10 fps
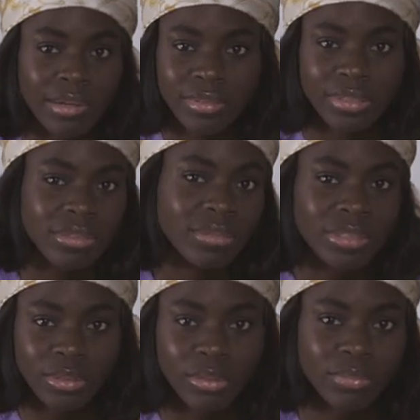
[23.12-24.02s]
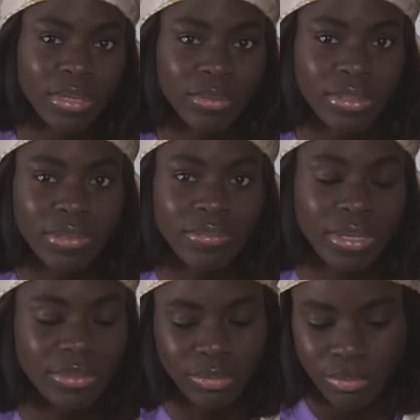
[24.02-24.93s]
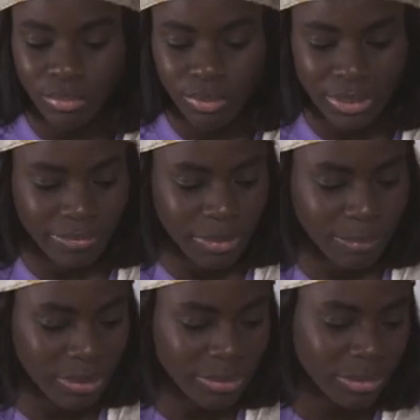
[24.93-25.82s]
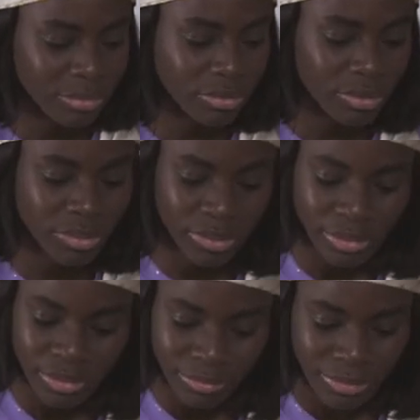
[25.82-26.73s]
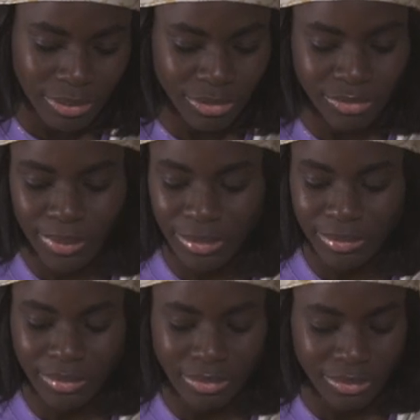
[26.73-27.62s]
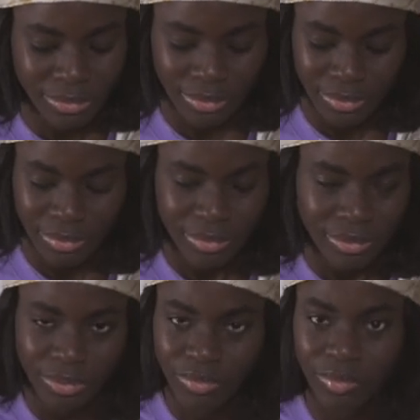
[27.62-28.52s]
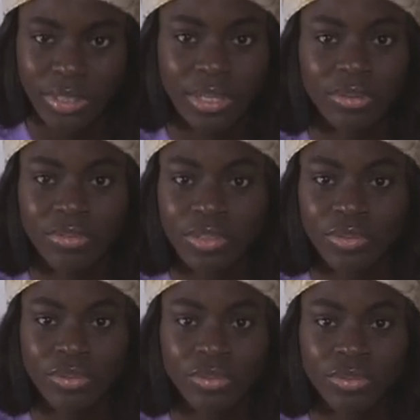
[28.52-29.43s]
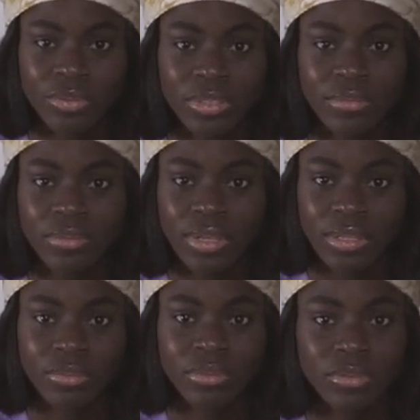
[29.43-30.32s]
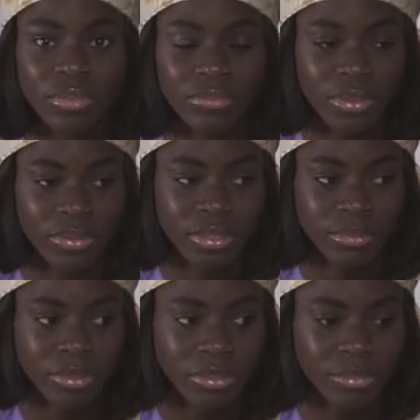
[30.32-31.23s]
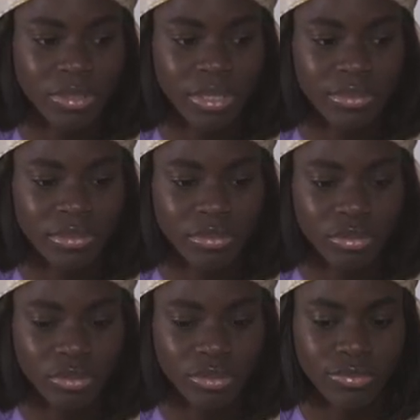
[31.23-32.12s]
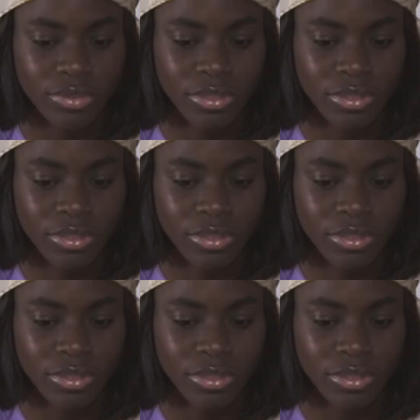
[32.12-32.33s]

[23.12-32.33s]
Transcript: really, really hope that whatever I do, whatever path I cross, my husband is one hell of a good cook, even though I don't know if I'll get married, but that was a discussion for